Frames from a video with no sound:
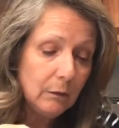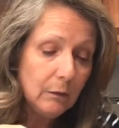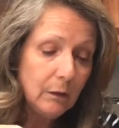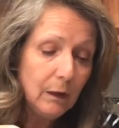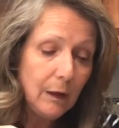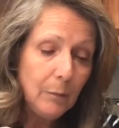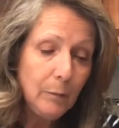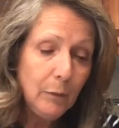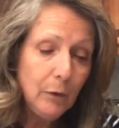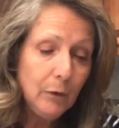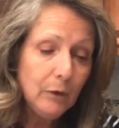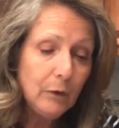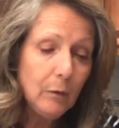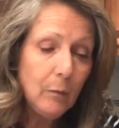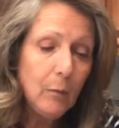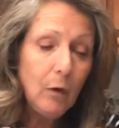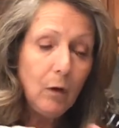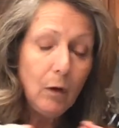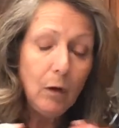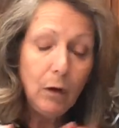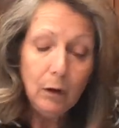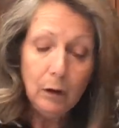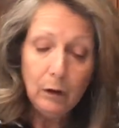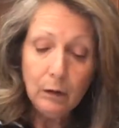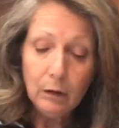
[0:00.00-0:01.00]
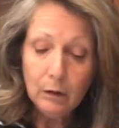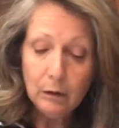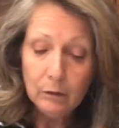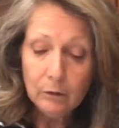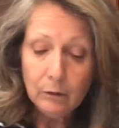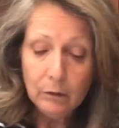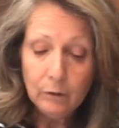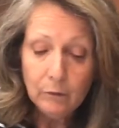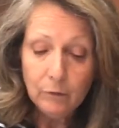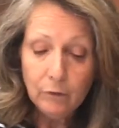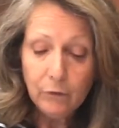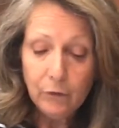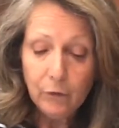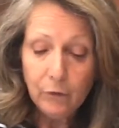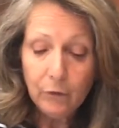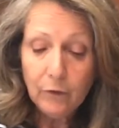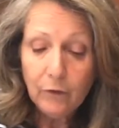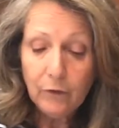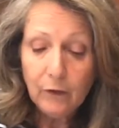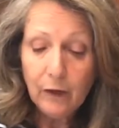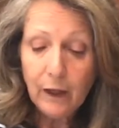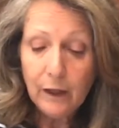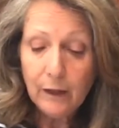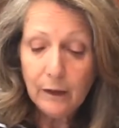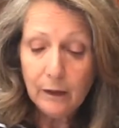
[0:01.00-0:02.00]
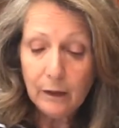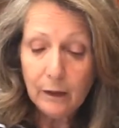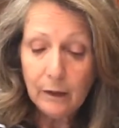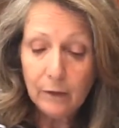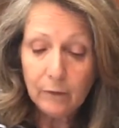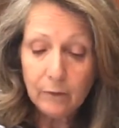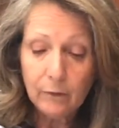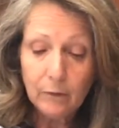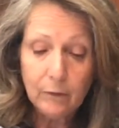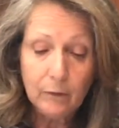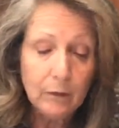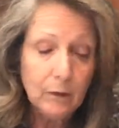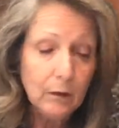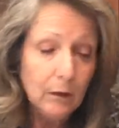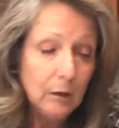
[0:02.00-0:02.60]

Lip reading: I put them all first like this,